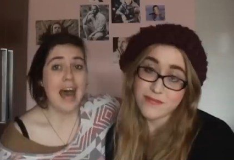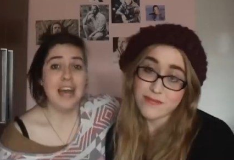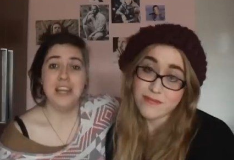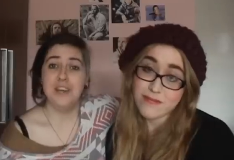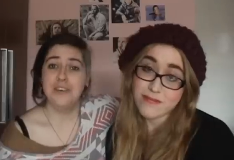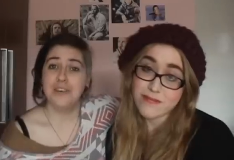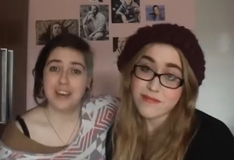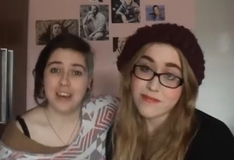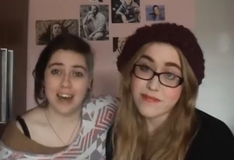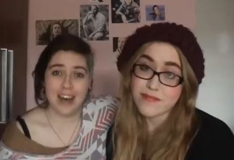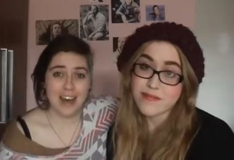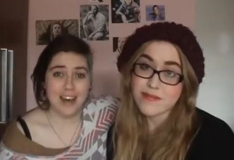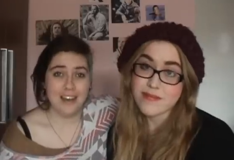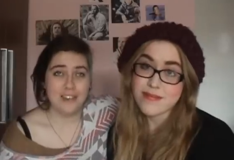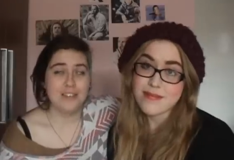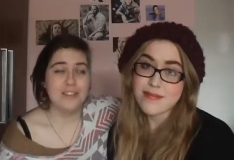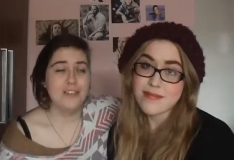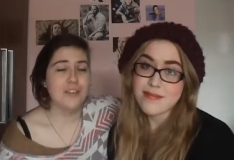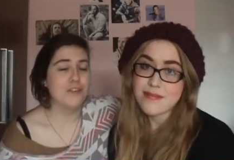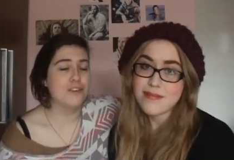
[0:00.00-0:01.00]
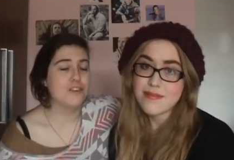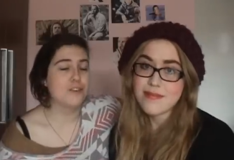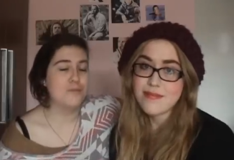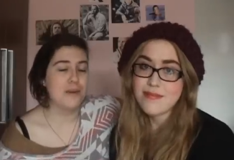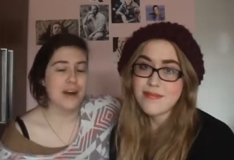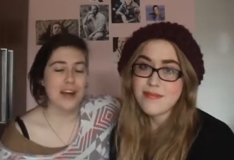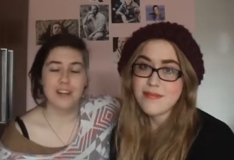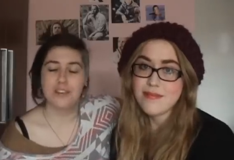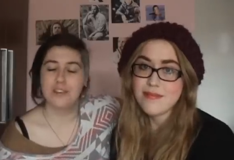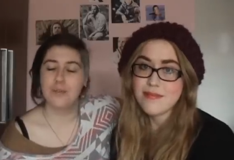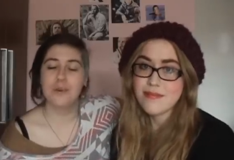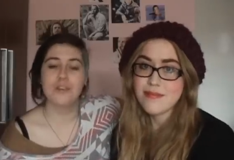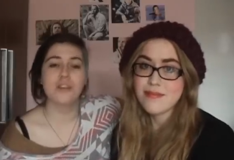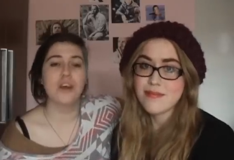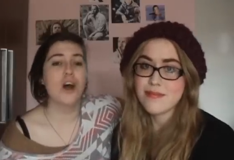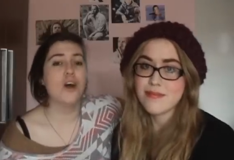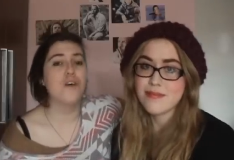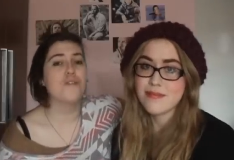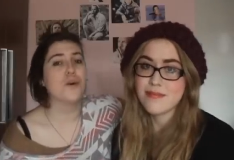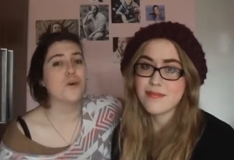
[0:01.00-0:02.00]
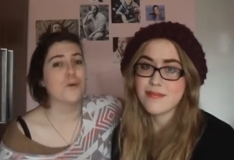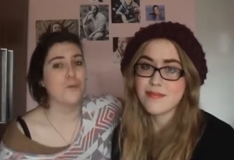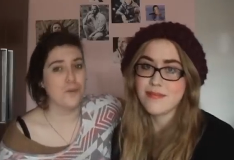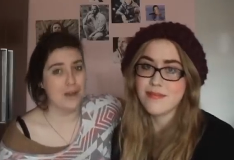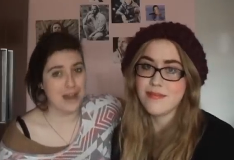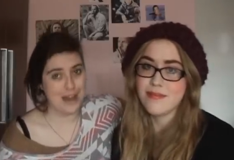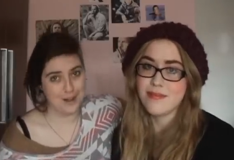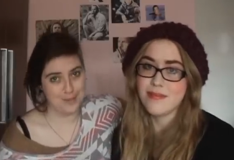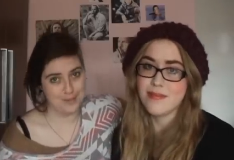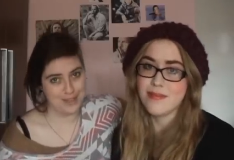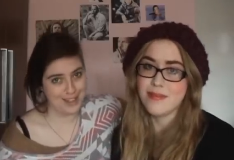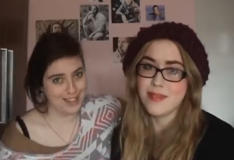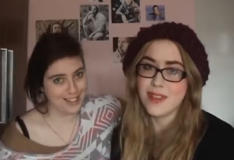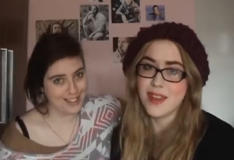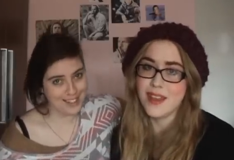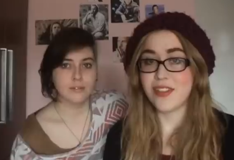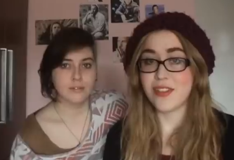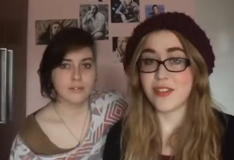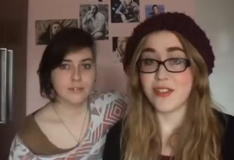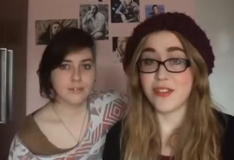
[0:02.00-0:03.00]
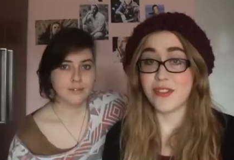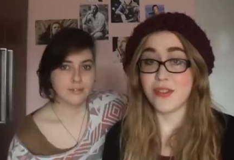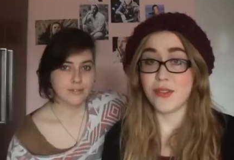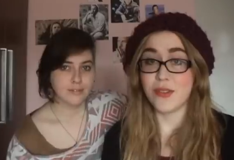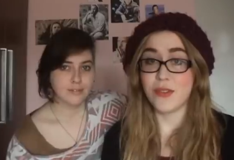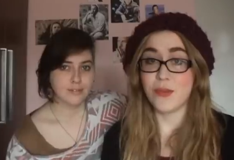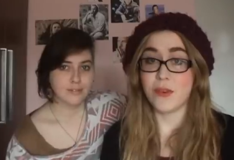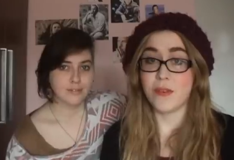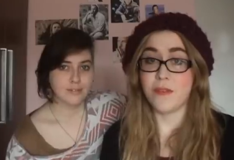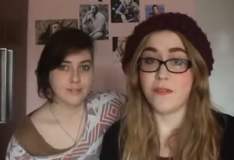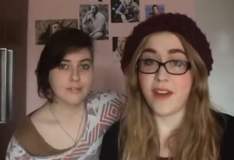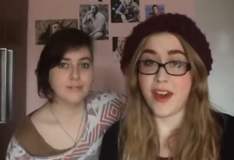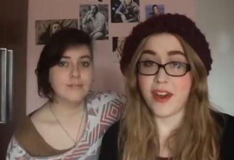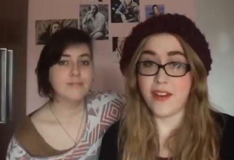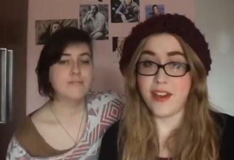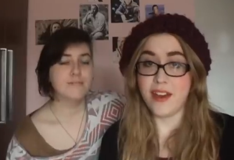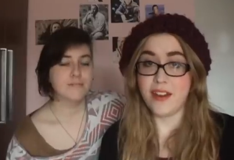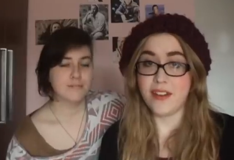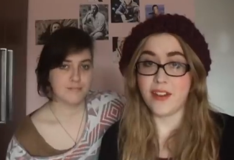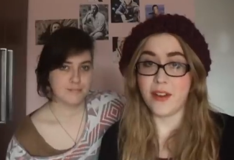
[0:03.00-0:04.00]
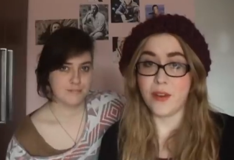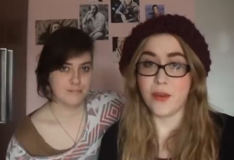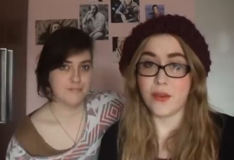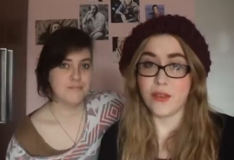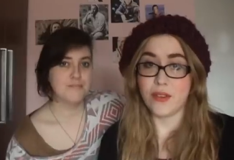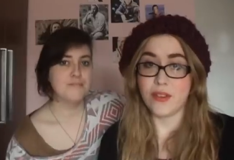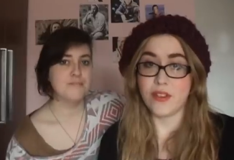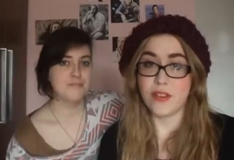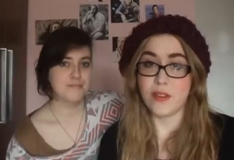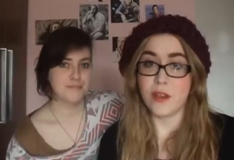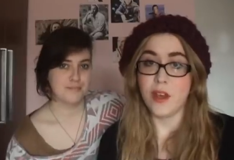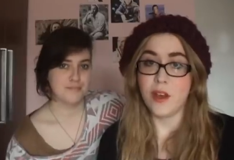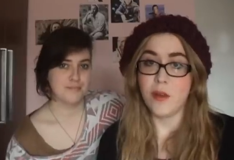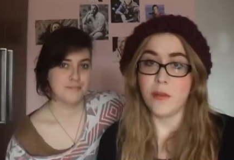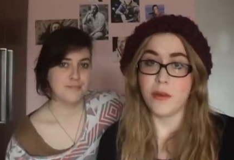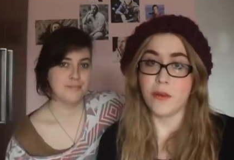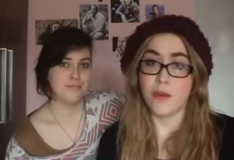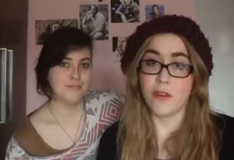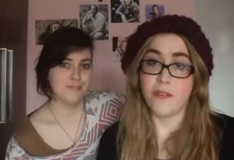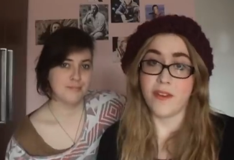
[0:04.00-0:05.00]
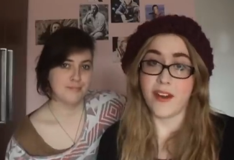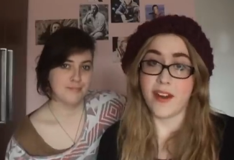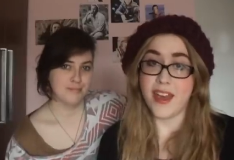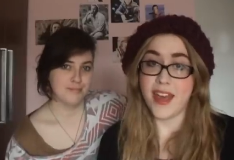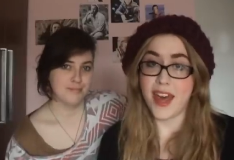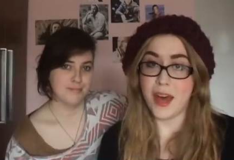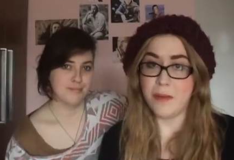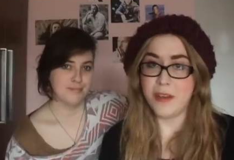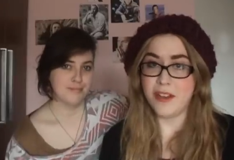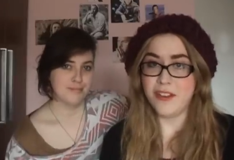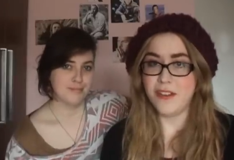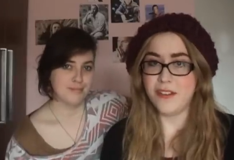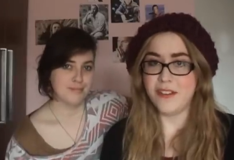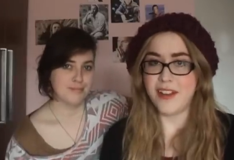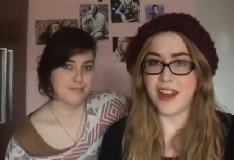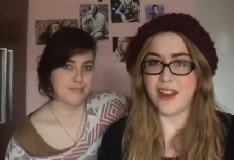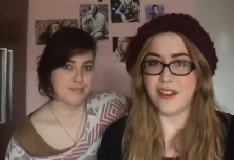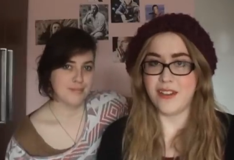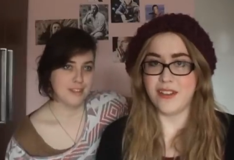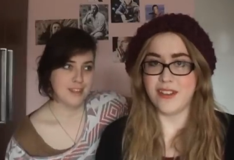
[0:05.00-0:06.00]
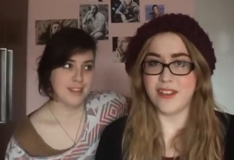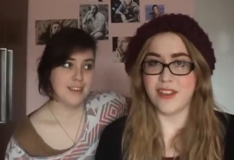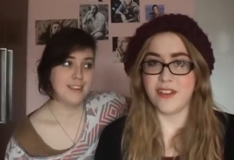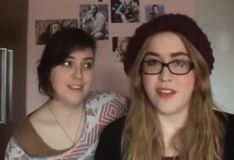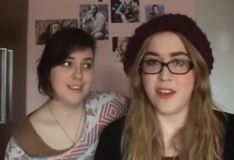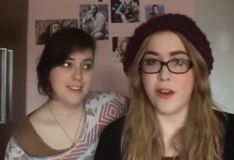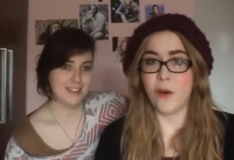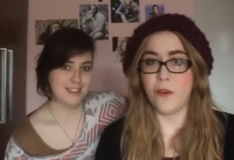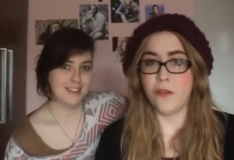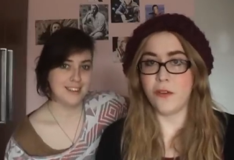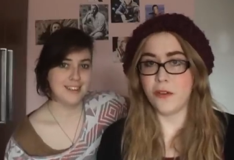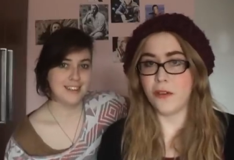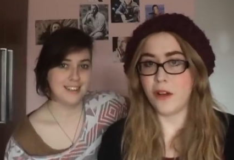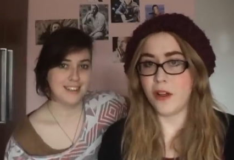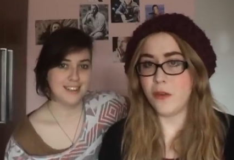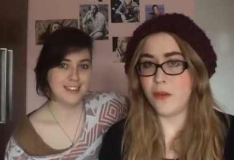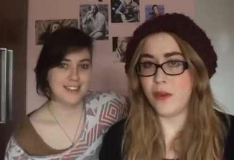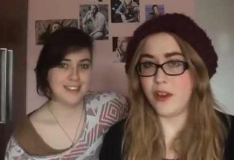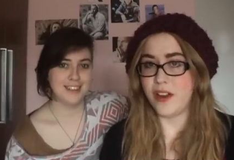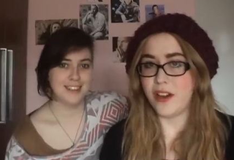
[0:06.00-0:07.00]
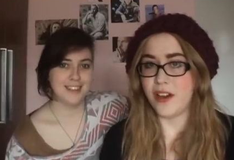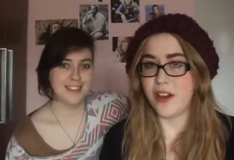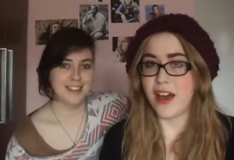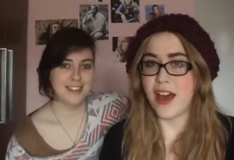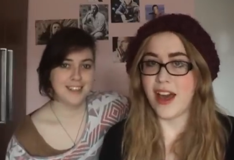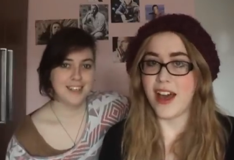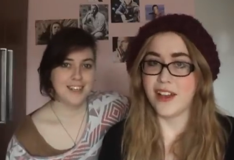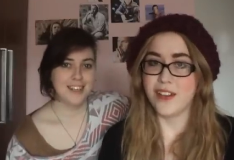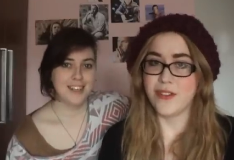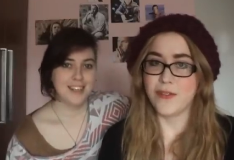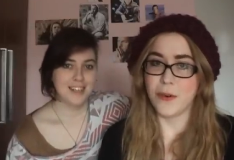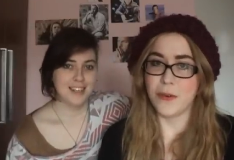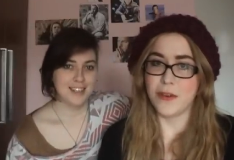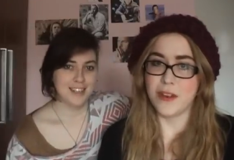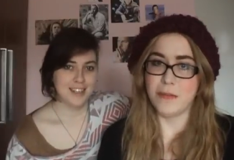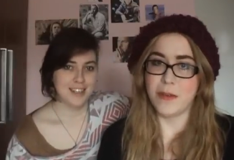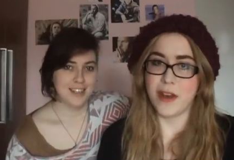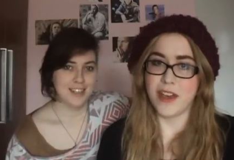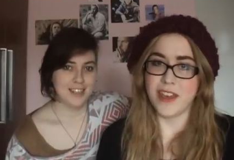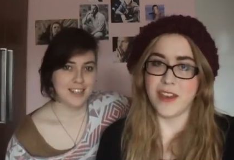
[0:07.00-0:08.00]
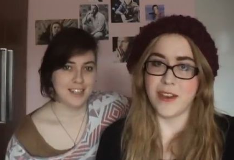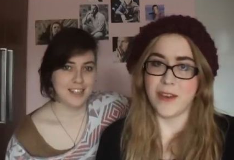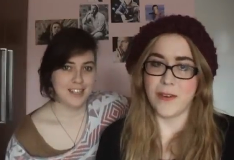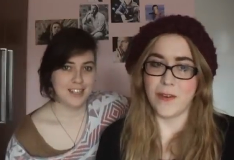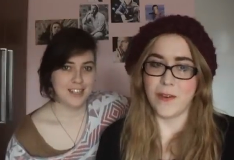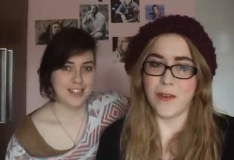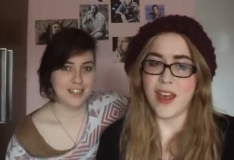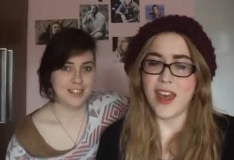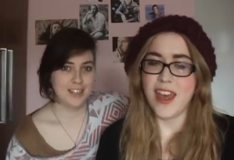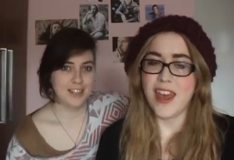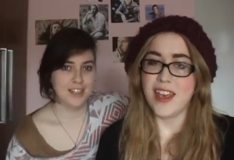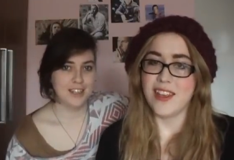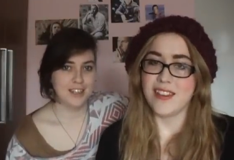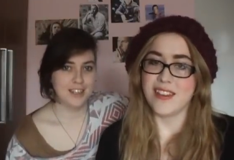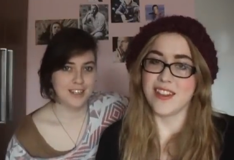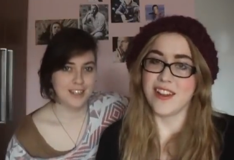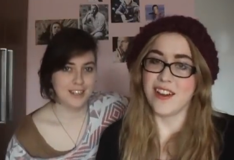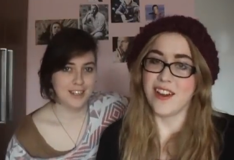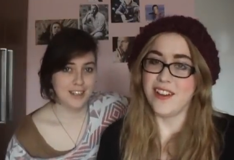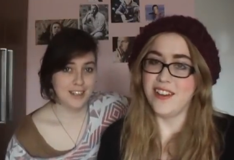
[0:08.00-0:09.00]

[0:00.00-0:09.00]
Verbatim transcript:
Speaker 1: And you guys, the response was overwhelming. the results were very close, but we're very happy to announce that the overall winner, as voted by you, is the